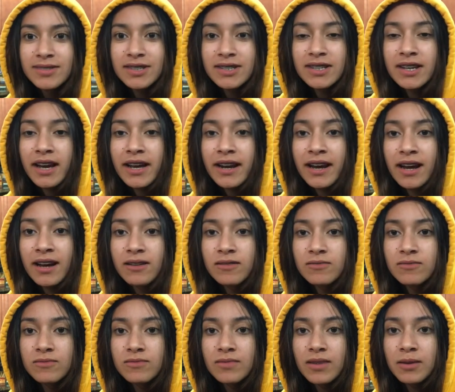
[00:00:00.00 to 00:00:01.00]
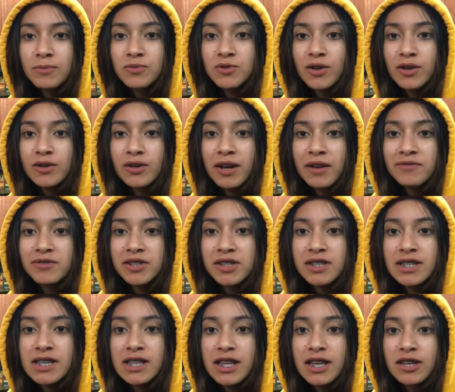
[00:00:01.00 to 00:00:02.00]
Sienna, I'm sorry you have to
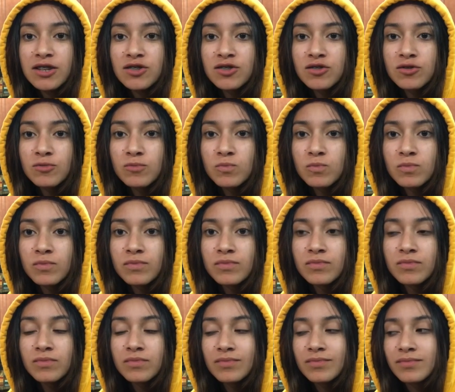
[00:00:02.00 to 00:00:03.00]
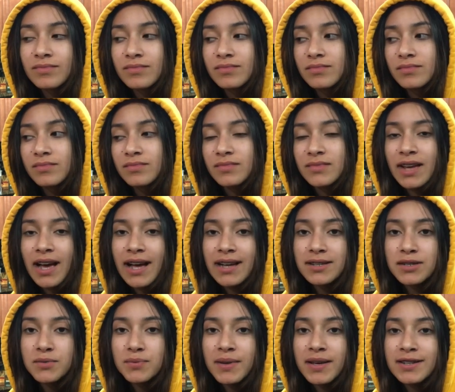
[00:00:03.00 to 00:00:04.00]
see this. I
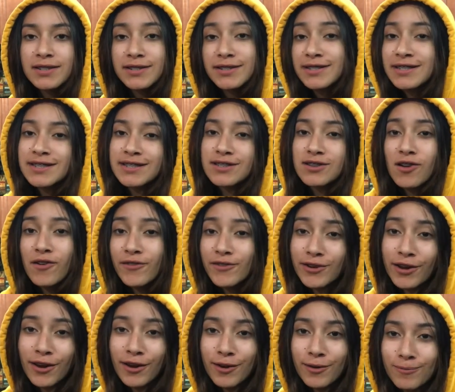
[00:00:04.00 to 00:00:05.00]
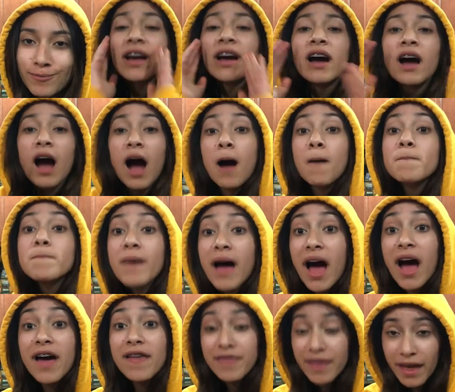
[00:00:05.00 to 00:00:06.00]
just playing, she sees it all the time. I'm
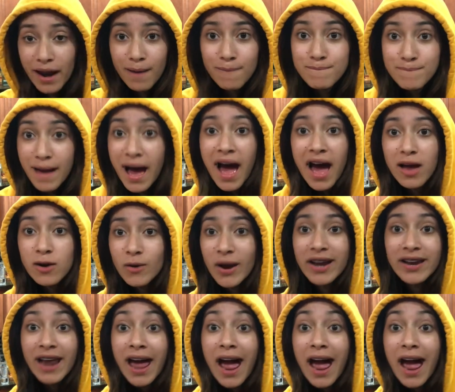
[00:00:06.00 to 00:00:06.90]
mad that I'm mad right